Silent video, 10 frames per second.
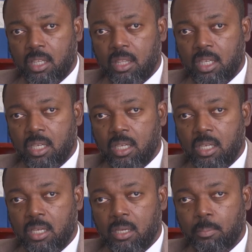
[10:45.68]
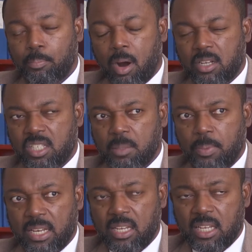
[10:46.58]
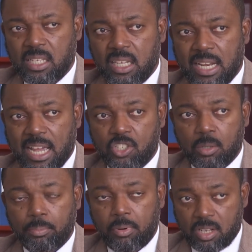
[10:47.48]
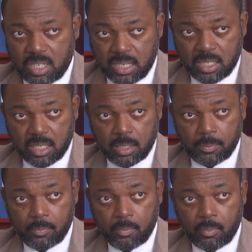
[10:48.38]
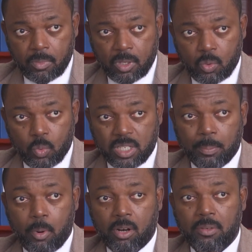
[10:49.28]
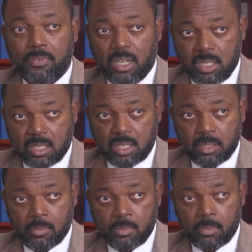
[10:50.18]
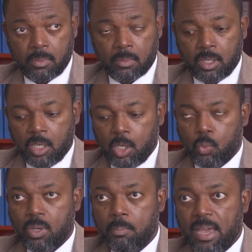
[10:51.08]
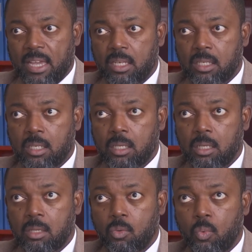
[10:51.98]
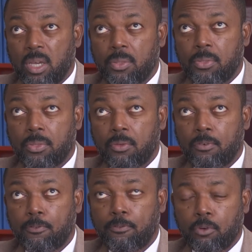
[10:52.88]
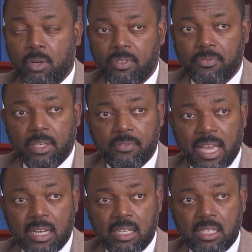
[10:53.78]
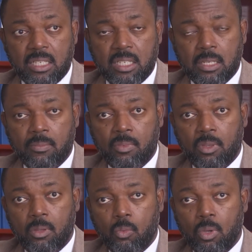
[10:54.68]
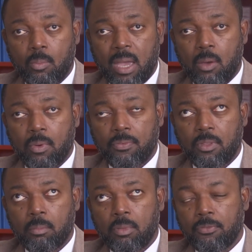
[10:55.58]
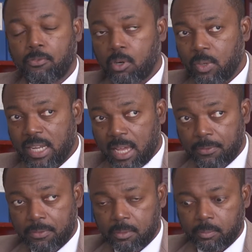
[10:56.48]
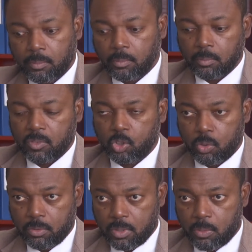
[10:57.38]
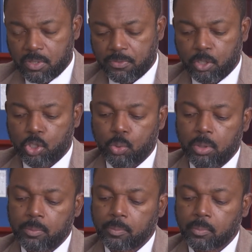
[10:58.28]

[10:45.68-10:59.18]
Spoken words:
the participating in the election process was important for us. We met with four of the five candidates. We met with them before we left, so that was virtual.